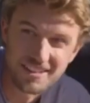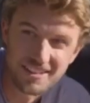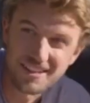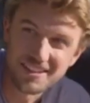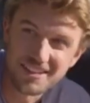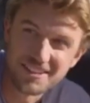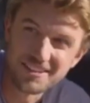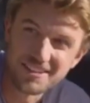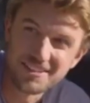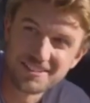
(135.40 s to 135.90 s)

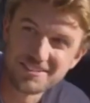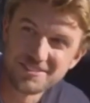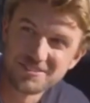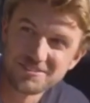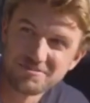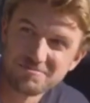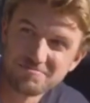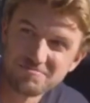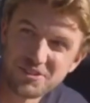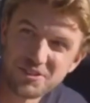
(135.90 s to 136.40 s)
Yeah,
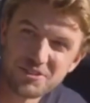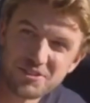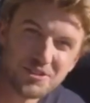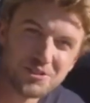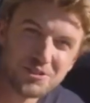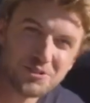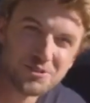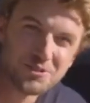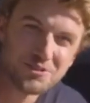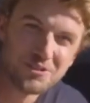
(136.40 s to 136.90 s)
not the
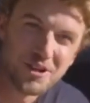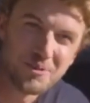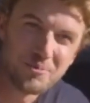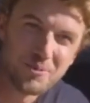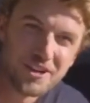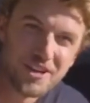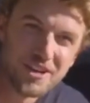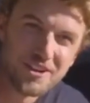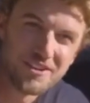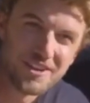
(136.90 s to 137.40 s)
usual type we
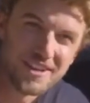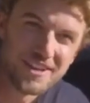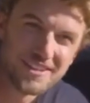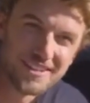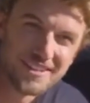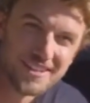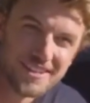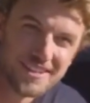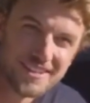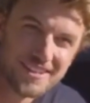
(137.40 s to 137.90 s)
get around
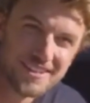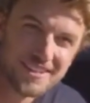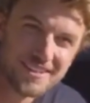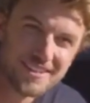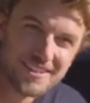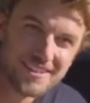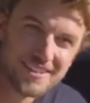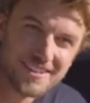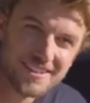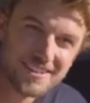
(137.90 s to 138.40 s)
here.
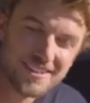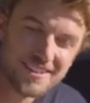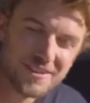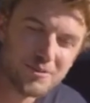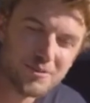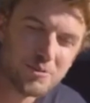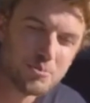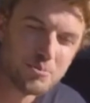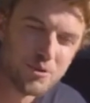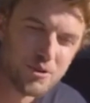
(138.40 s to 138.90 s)

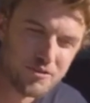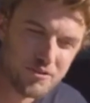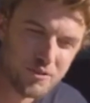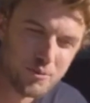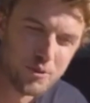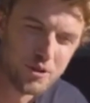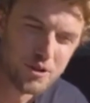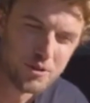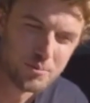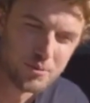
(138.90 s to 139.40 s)
We're more of a
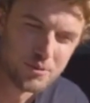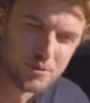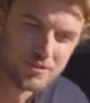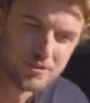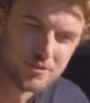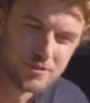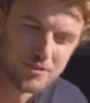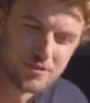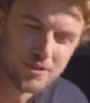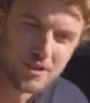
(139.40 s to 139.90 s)
work
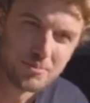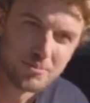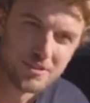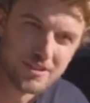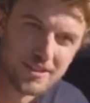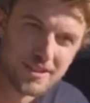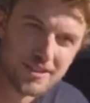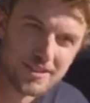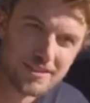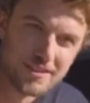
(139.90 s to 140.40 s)
boots type of town.